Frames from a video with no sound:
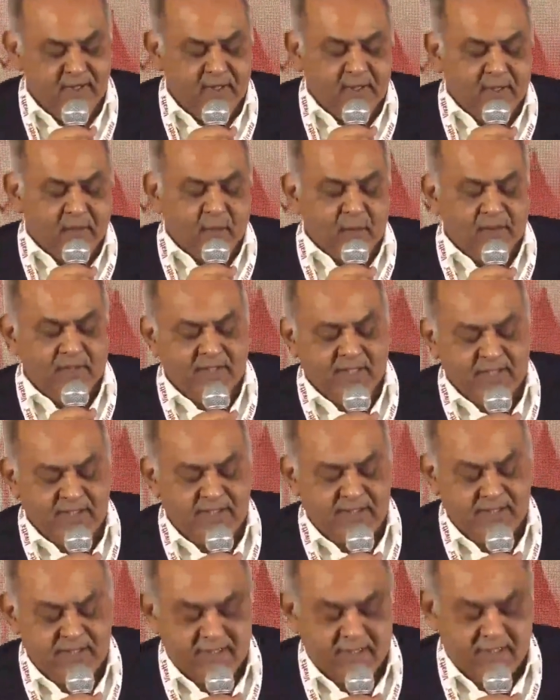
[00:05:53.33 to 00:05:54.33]
with
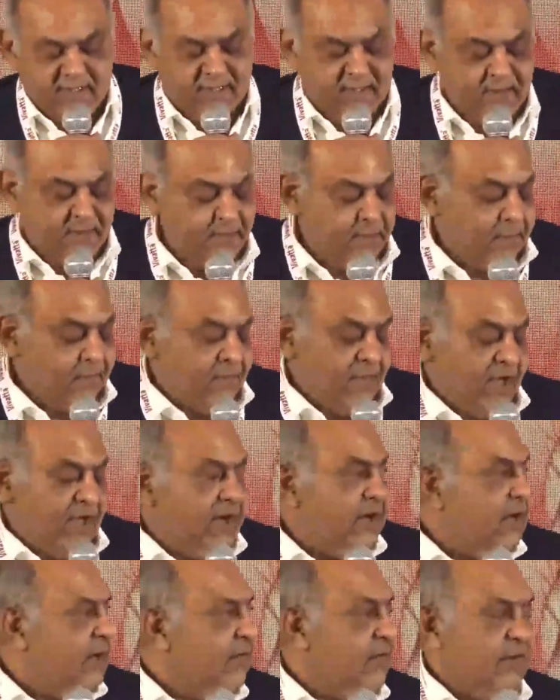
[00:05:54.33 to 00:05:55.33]
us
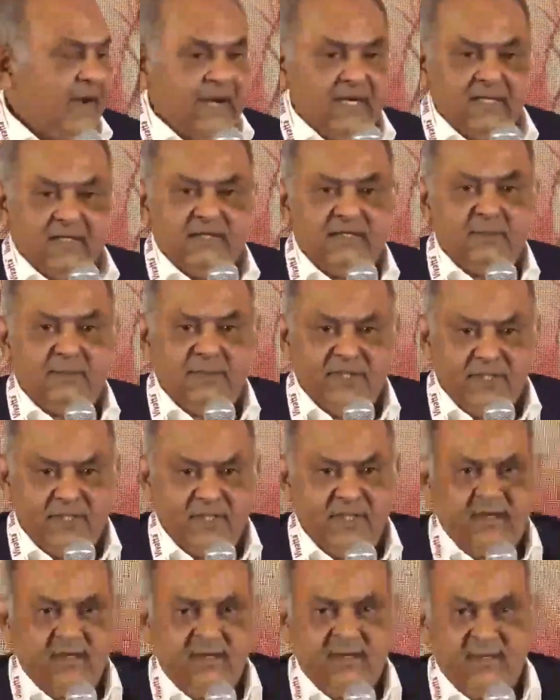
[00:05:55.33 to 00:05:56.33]
our final
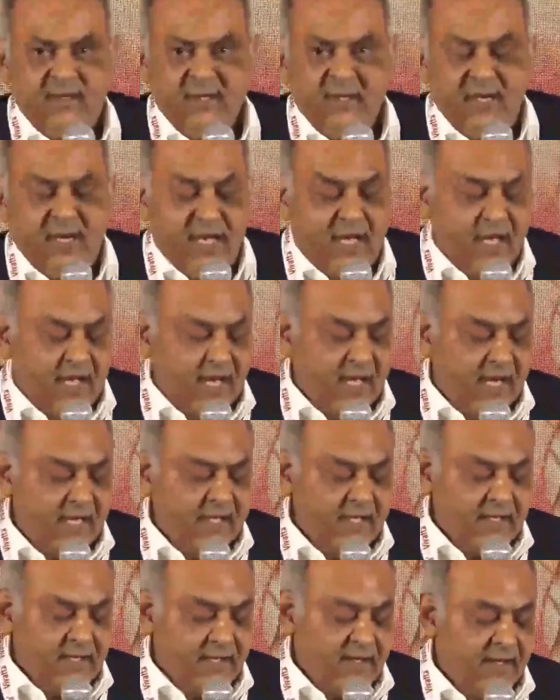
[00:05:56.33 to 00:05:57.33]
speaker, and
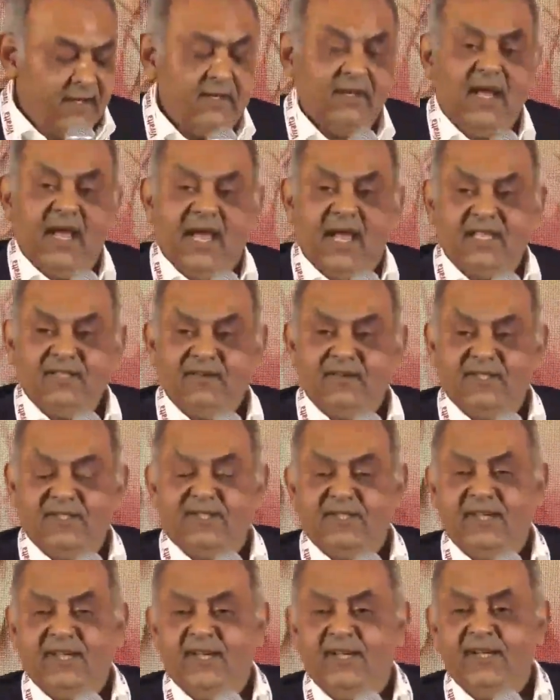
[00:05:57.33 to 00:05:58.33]
as we see
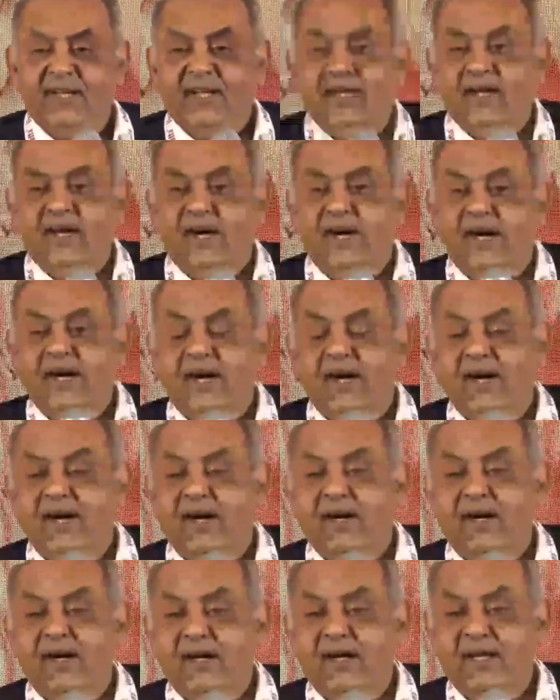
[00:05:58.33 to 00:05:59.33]
in
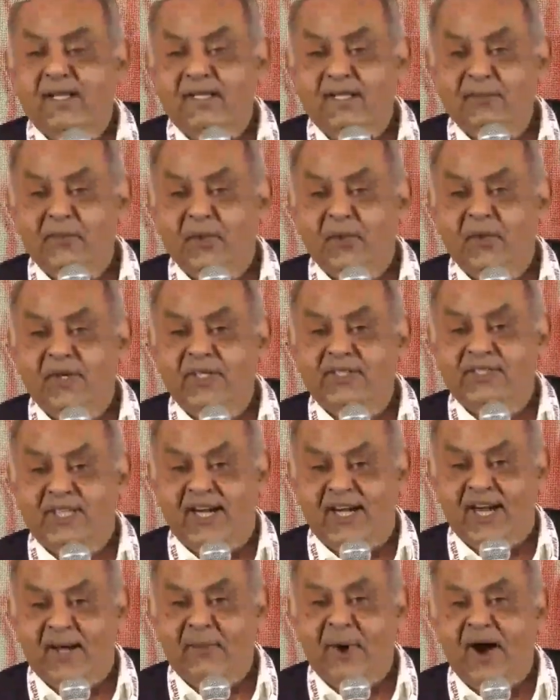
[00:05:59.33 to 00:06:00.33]
Hindi movies, and
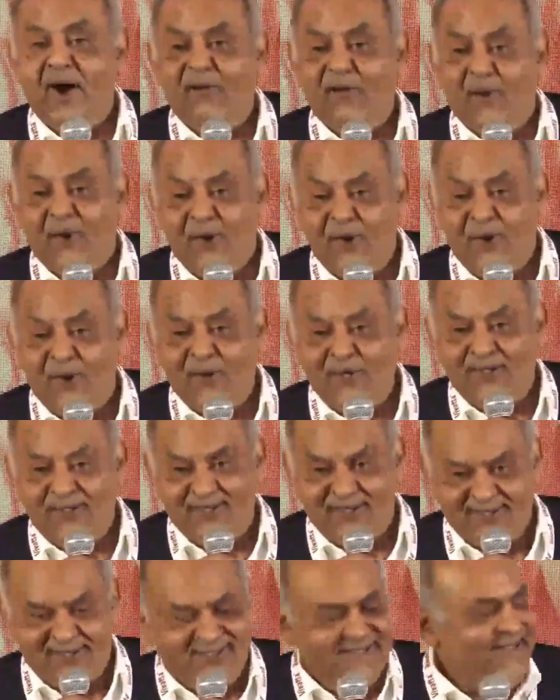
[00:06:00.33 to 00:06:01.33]
above all,
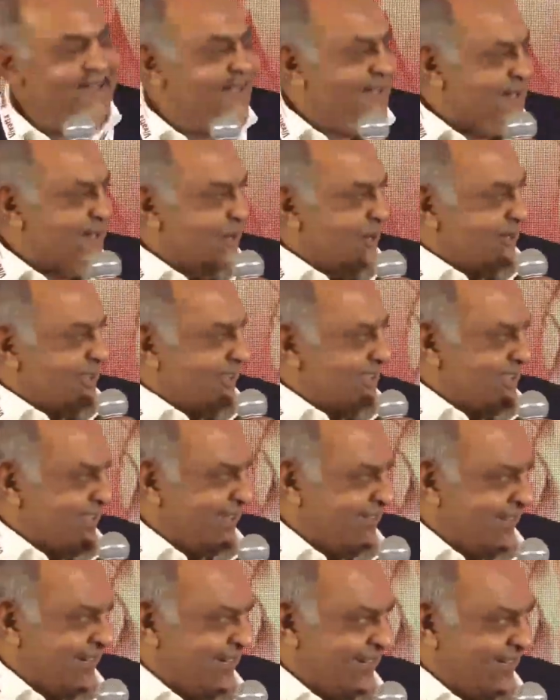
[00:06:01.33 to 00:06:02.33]
Dr.
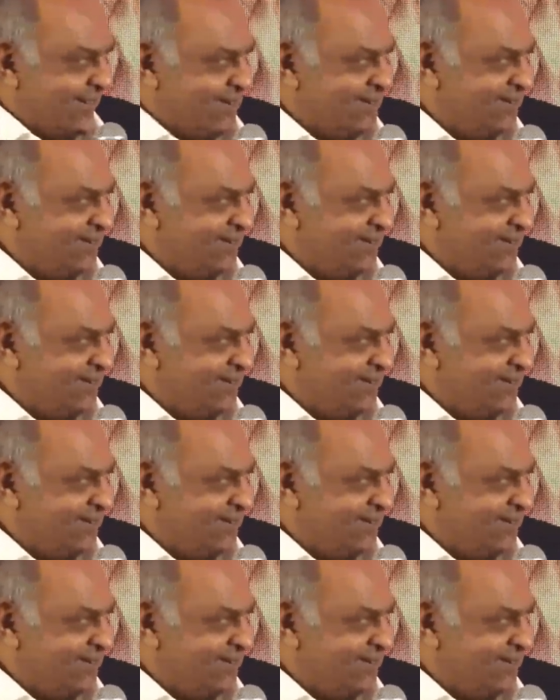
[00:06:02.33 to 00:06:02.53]
Sevaram.